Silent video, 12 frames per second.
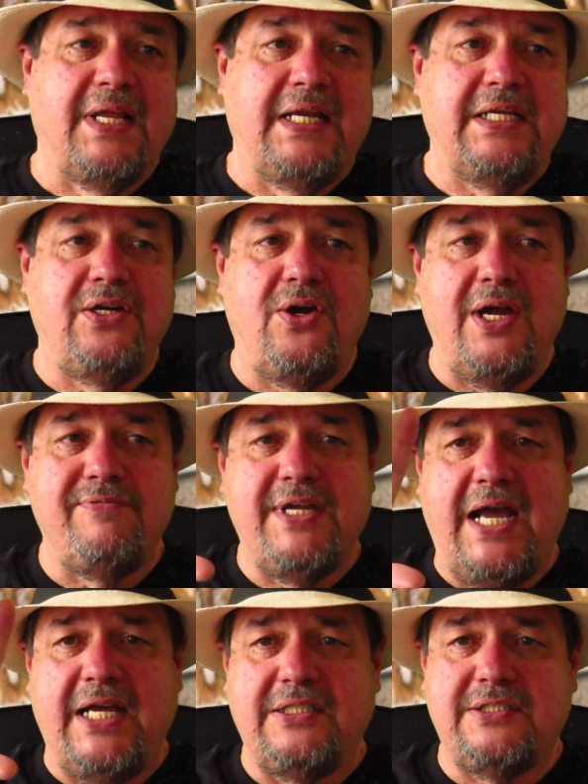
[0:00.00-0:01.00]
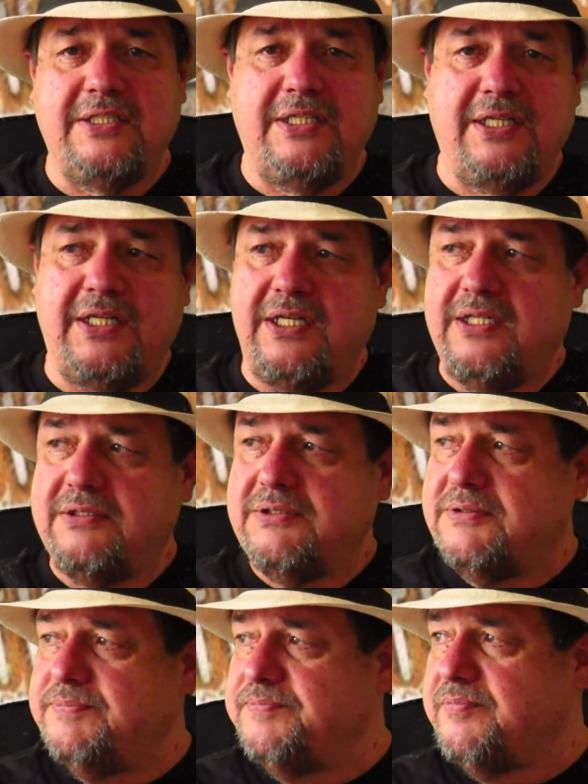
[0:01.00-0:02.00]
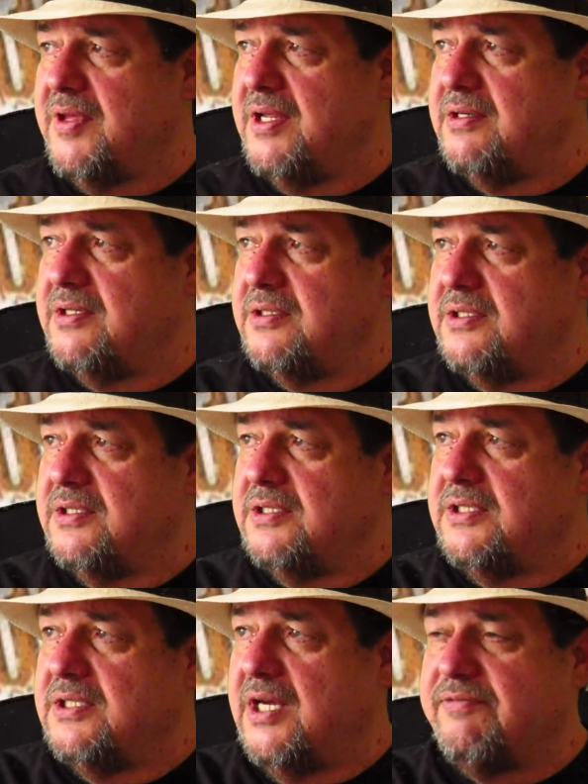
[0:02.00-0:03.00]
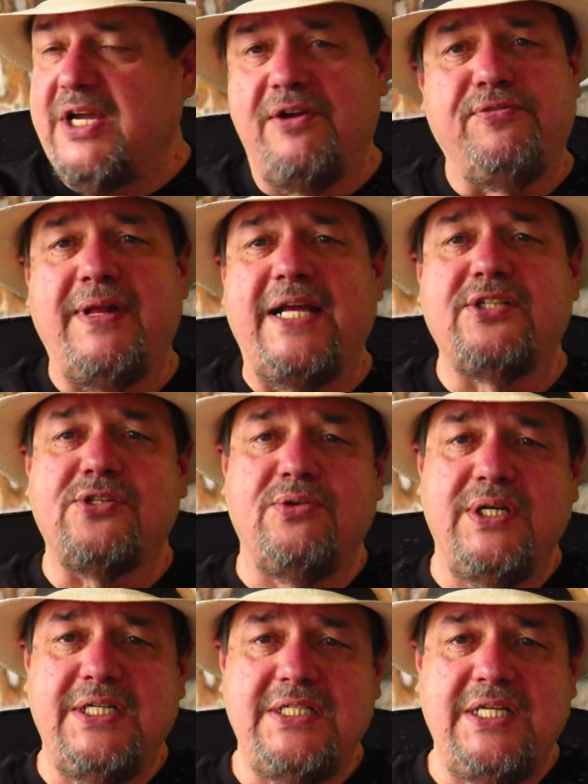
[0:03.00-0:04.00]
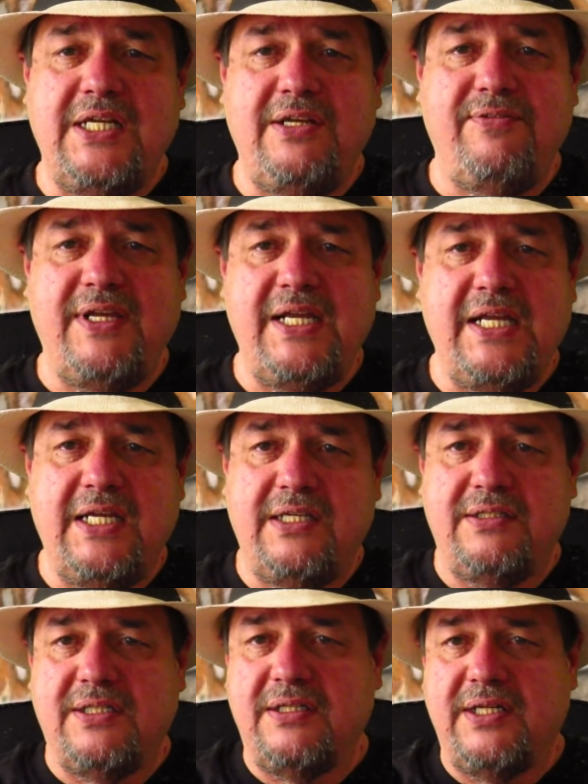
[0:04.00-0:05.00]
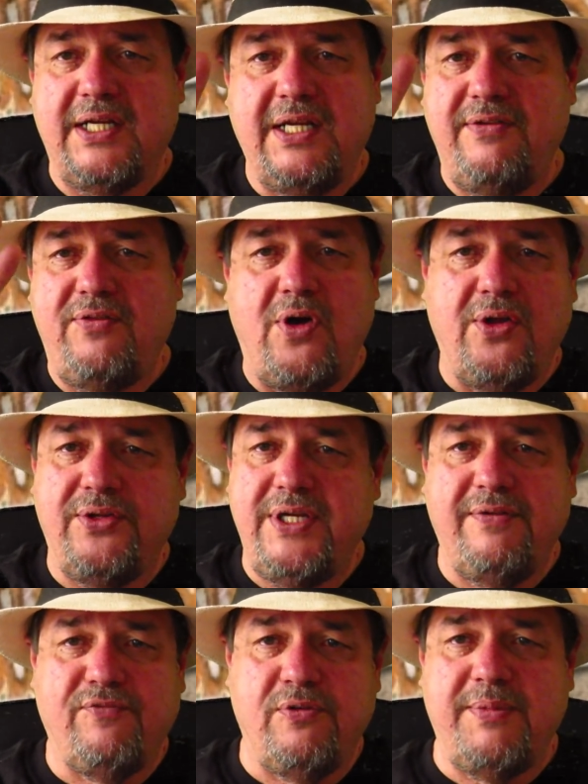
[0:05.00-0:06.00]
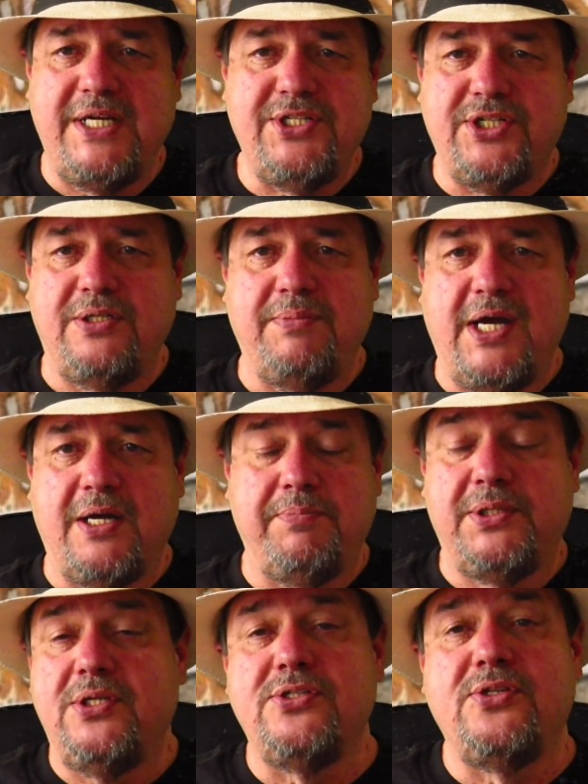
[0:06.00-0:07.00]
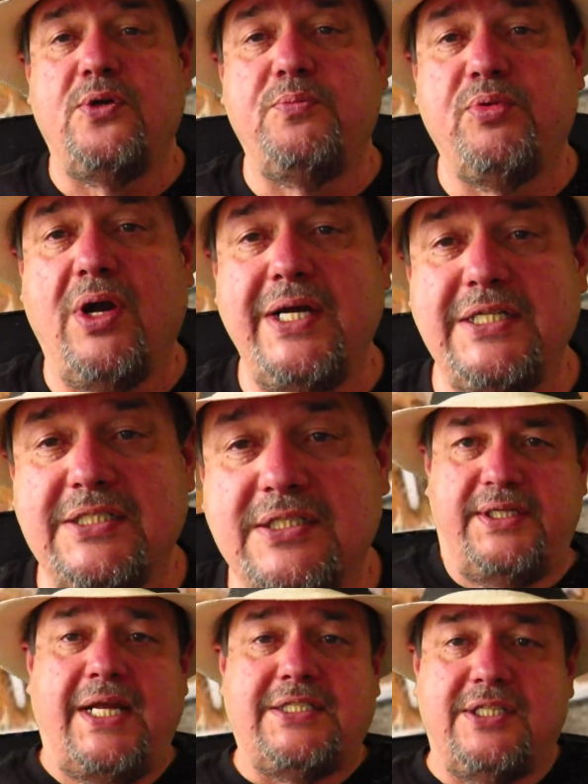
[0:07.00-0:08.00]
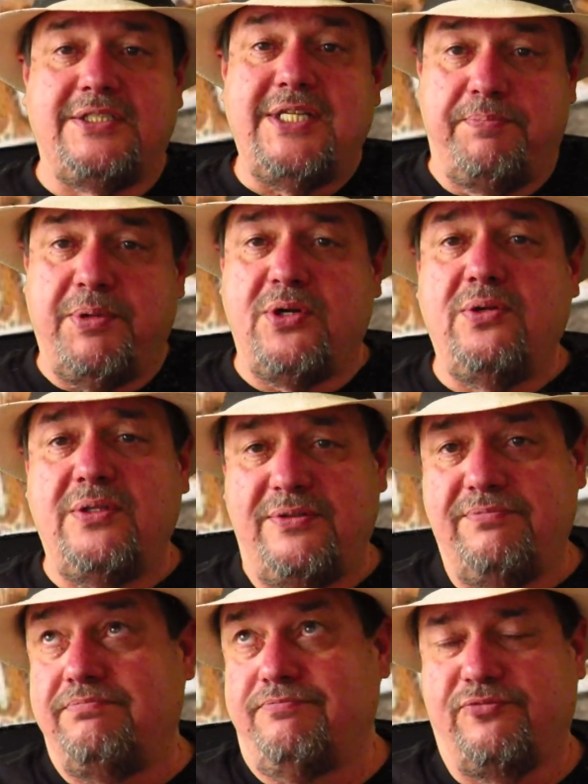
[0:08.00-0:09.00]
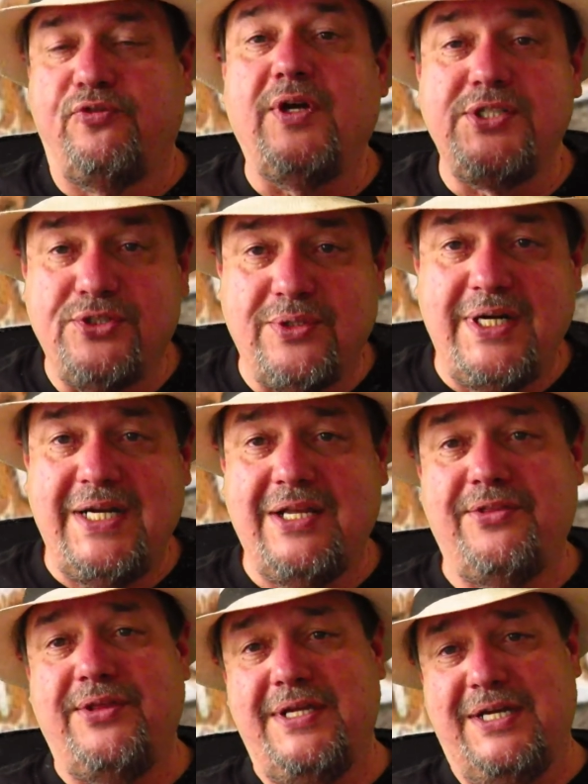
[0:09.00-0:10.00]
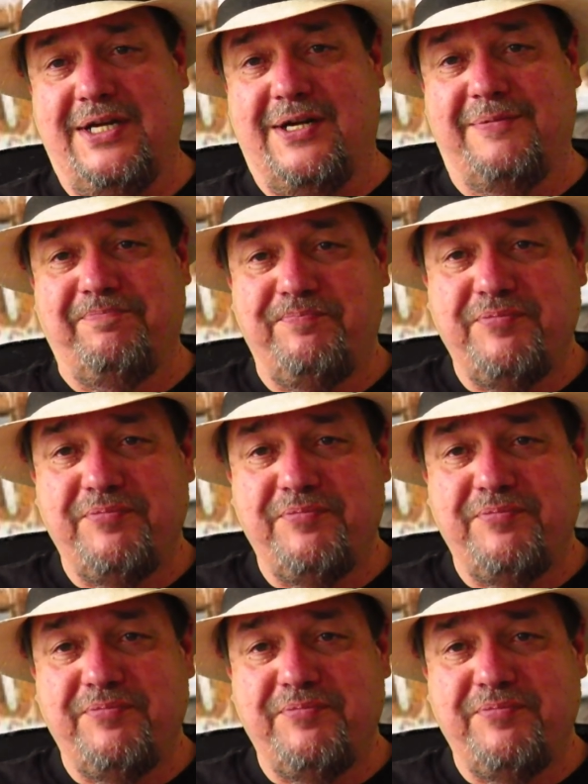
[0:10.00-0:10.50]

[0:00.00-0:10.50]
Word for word: you know, I've got uh, I've got a flat screen TV and they give all the information about it, but there's no price that's a typical and frustrating thing here.